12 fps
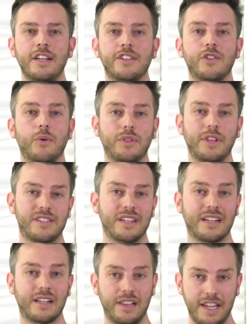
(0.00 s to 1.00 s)
So listen,
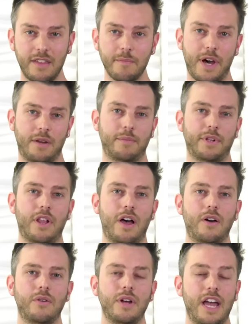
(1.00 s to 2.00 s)
click the button
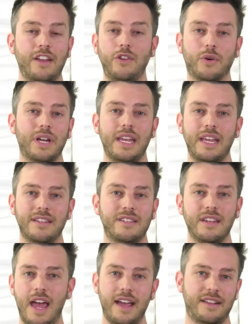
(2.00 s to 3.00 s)
below and you'll get
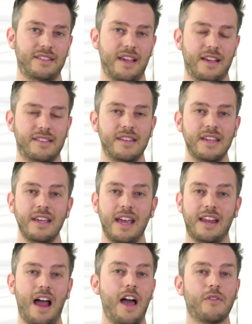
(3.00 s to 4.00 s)
instant access.
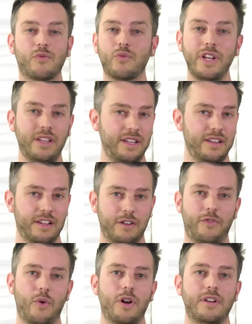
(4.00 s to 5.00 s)
And I really look
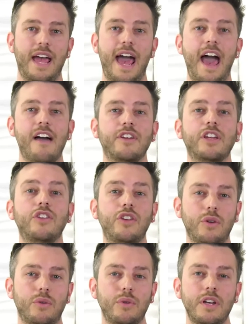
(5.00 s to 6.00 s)
forward to having
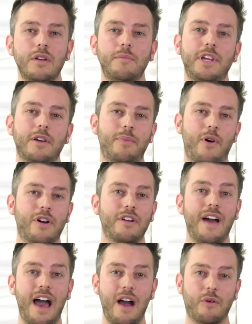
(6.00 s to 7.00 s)
you be a part
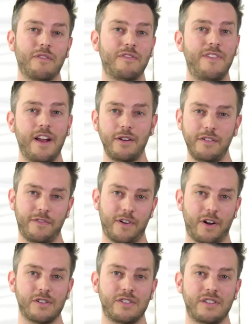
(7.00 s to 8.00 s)
of our very
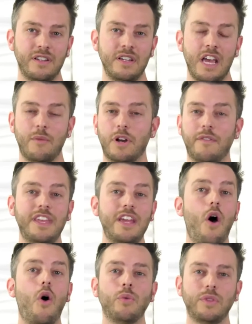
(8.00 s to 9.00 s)
first and one of the
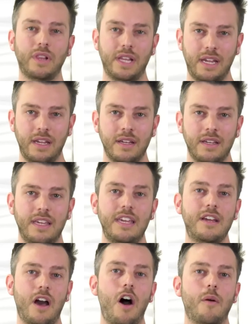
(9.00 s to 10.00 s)
only
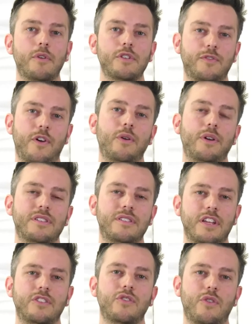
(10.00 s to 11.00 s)
e-commerce focused
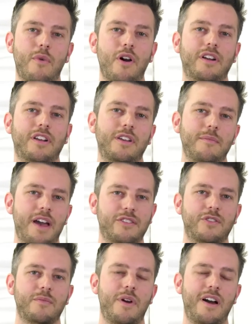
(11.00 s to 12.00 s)
digital marketing
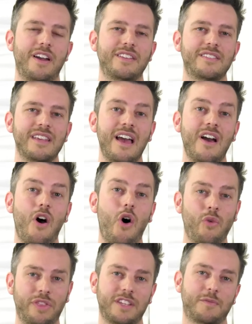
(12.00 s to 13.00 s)
masterminds
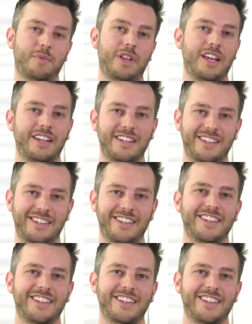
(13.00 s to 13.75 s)
on this planet.